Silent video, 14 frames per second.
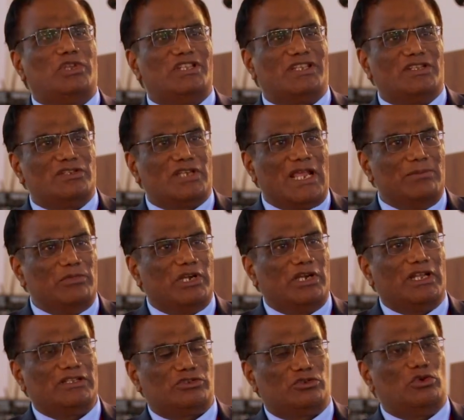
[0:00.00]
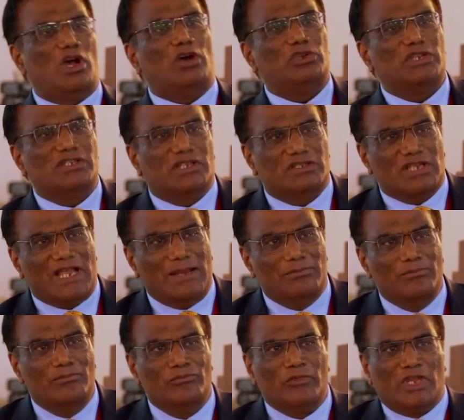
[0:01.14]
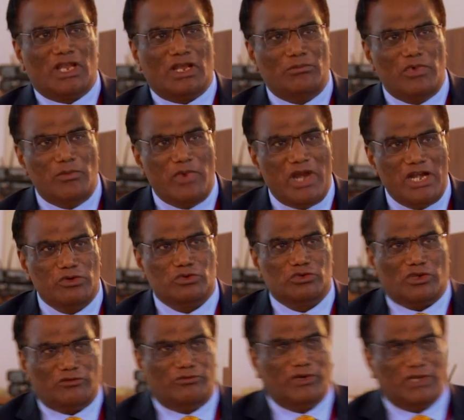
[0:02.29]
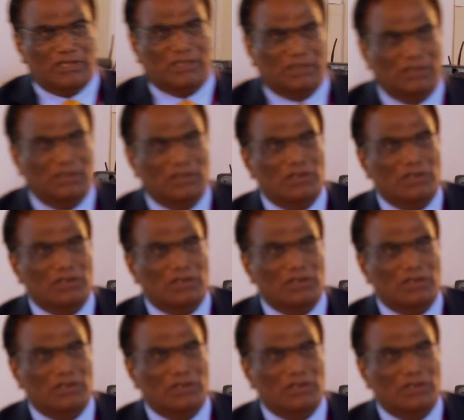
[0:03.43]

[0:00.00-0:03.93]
this enzyme and as to how this enzyme can be made use of further